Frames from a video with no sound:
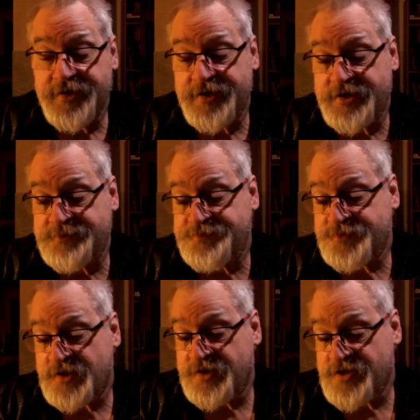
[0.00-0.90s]
And
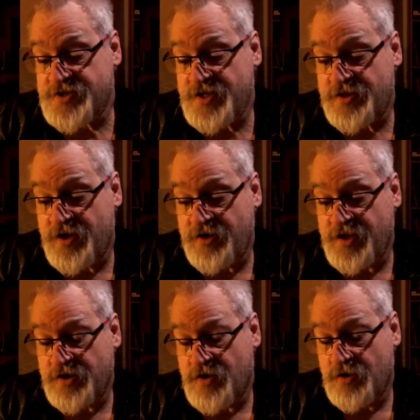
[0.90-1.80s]
they'll sit there and
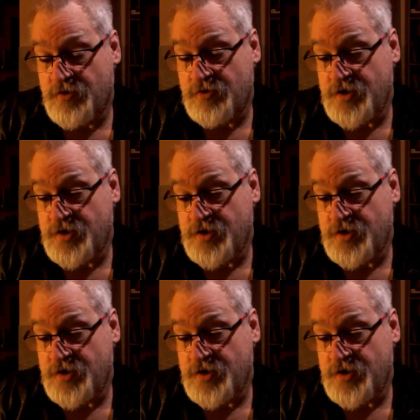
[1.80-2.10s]
they'll go,